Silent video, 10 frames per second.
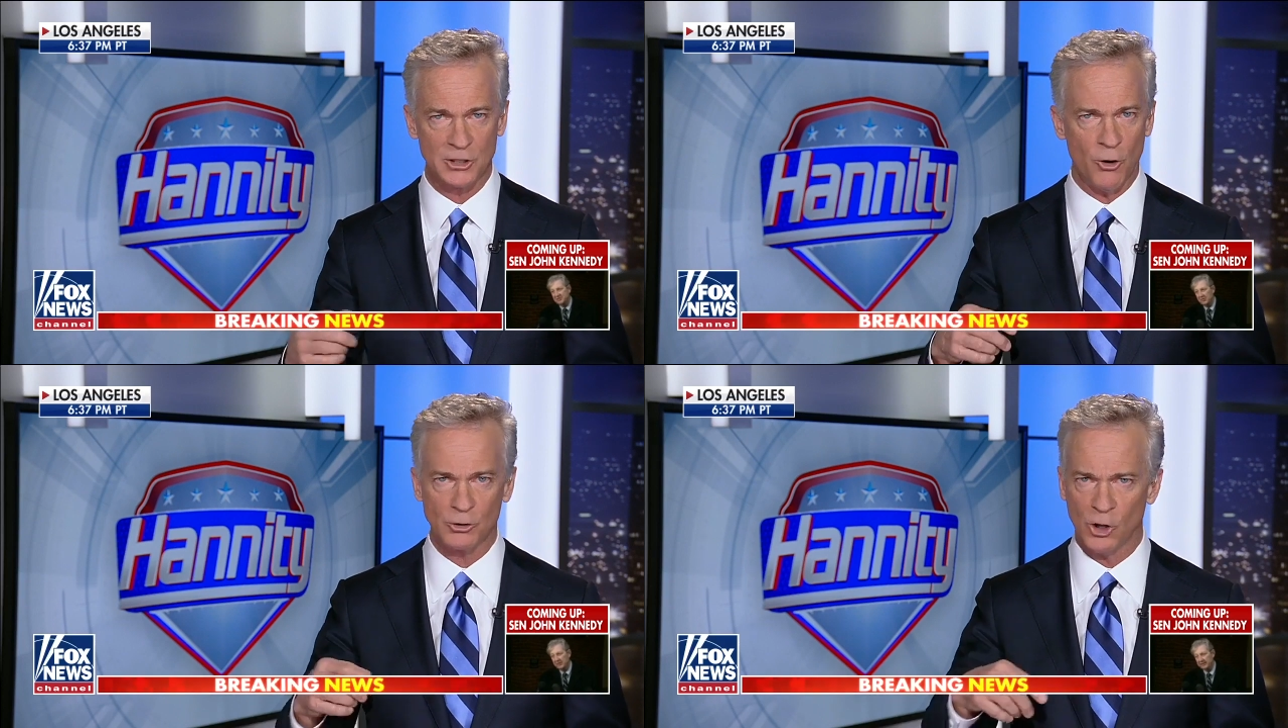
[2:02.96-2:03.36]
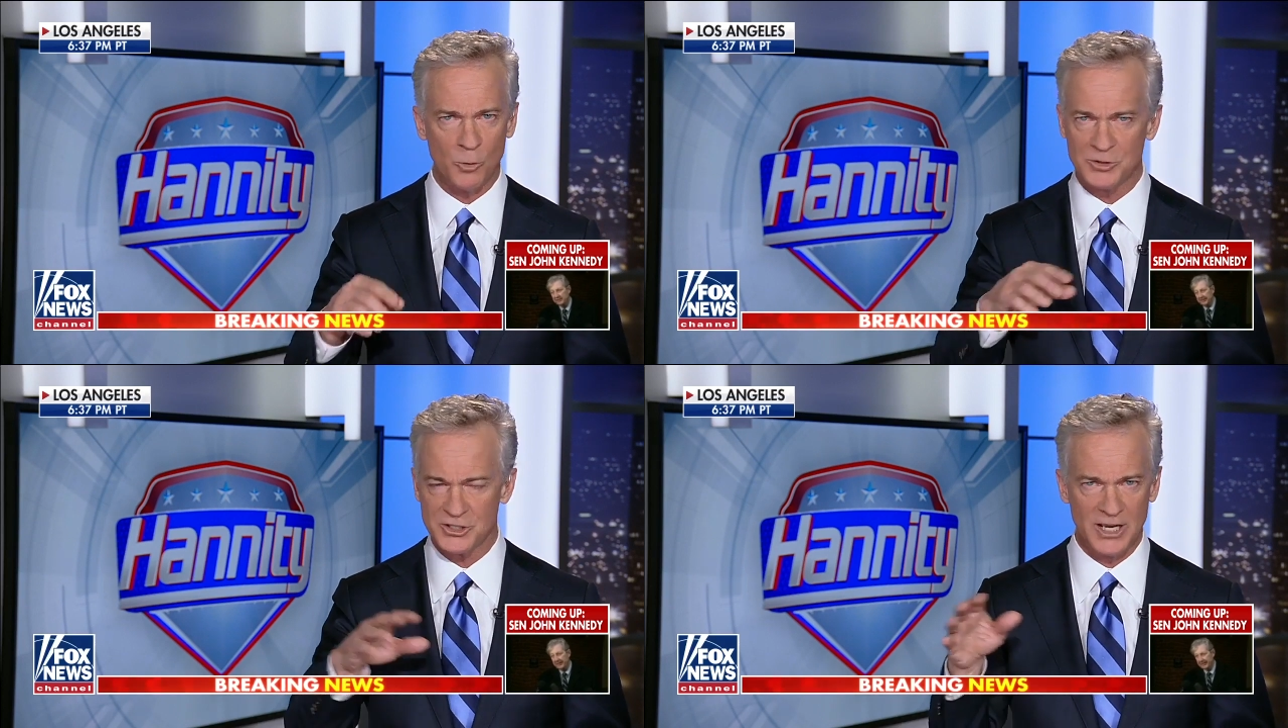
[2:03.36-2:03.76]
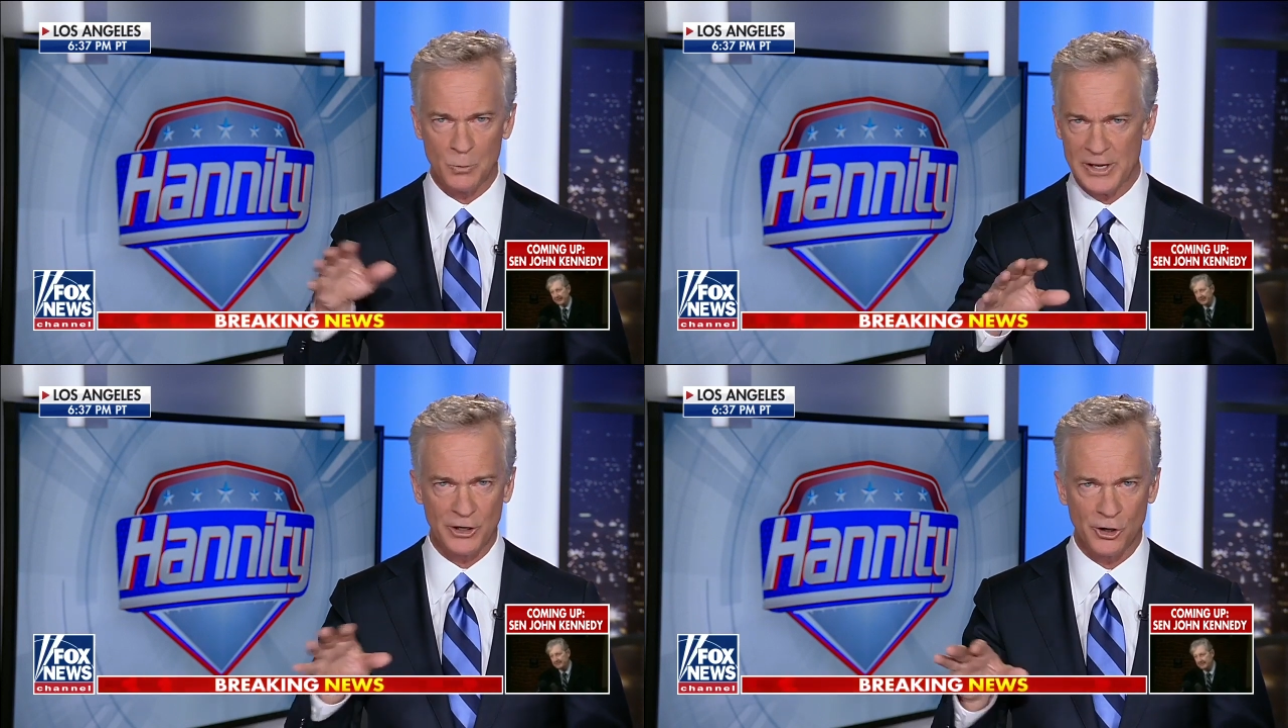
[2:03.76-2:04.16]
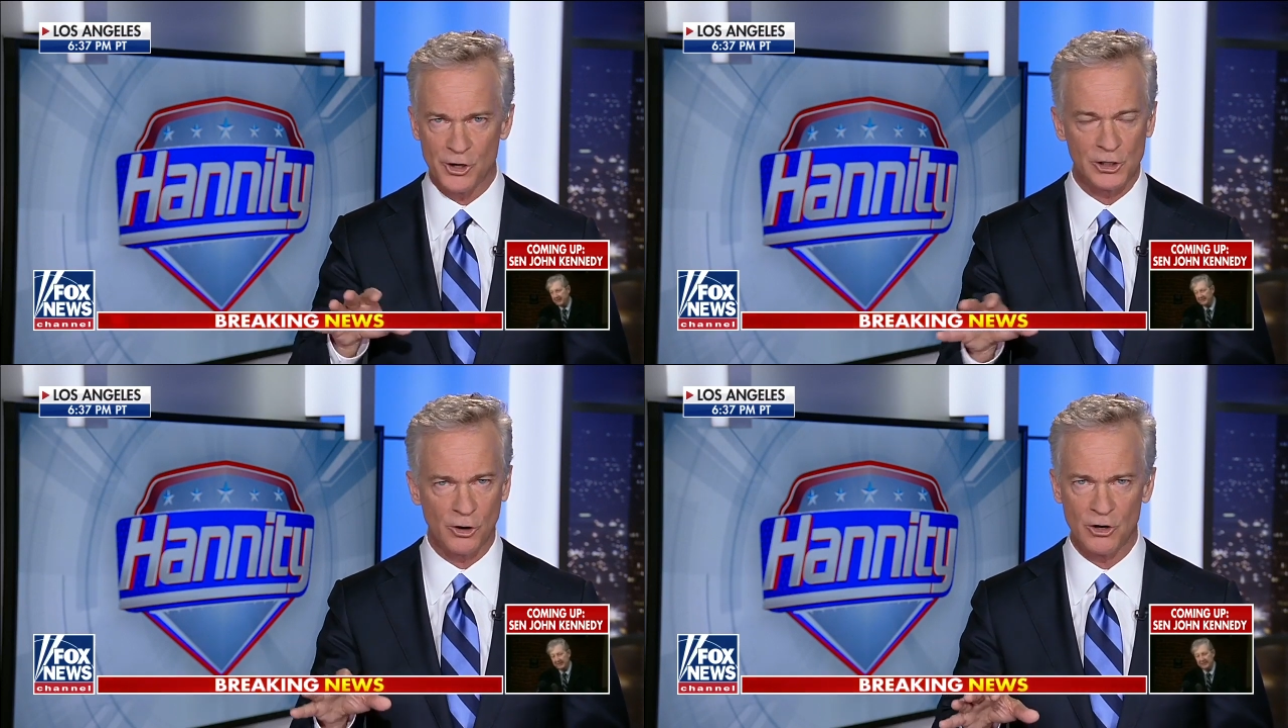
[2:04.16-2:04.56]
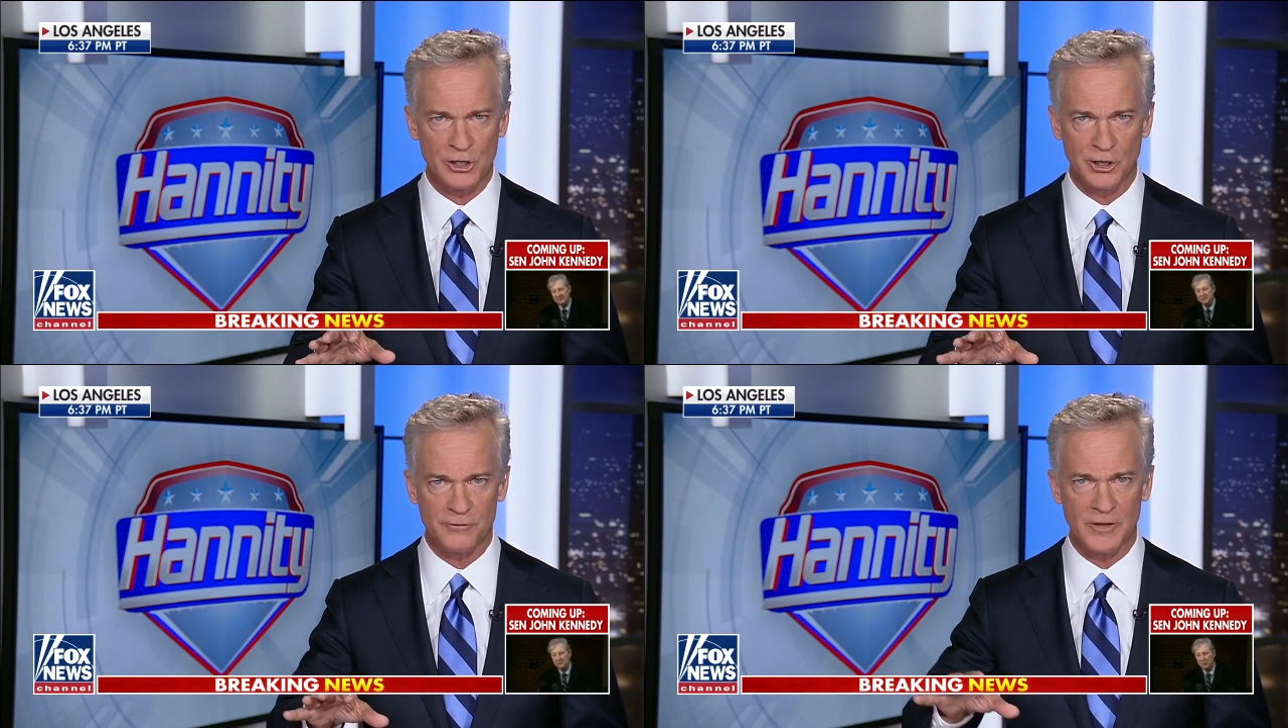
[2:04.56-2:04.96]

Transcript: and Oklahoma City. We had heard earlier